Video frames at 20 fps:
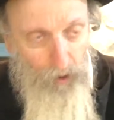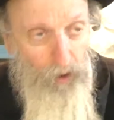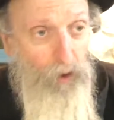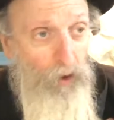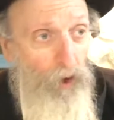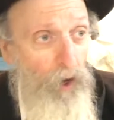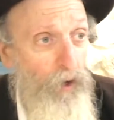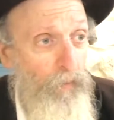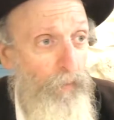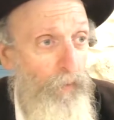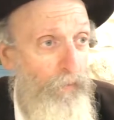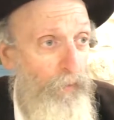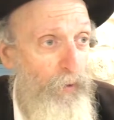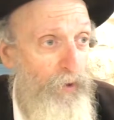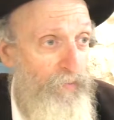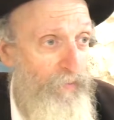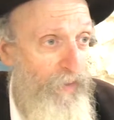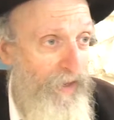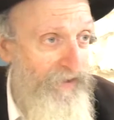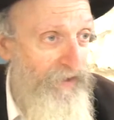Chachma. Of
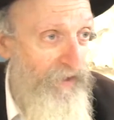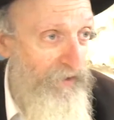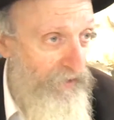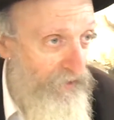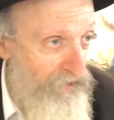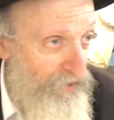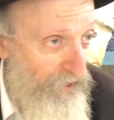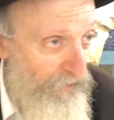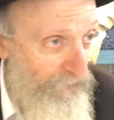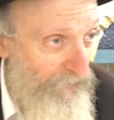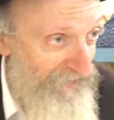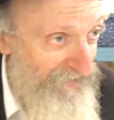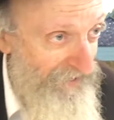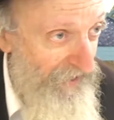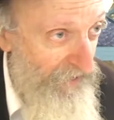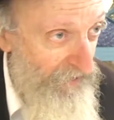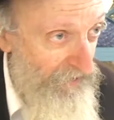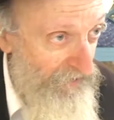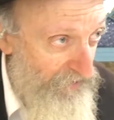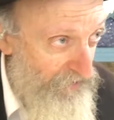course, Maskil is talking about
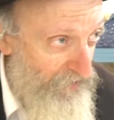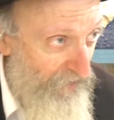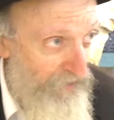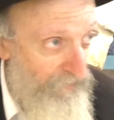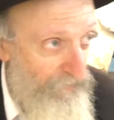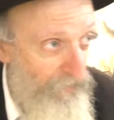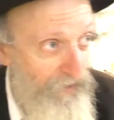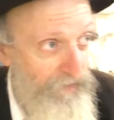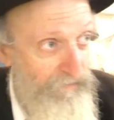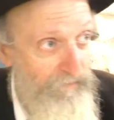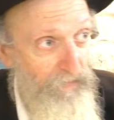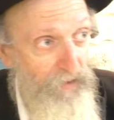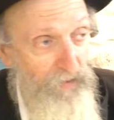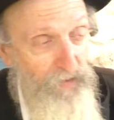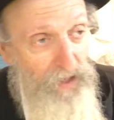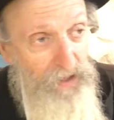Satan. It's talking about the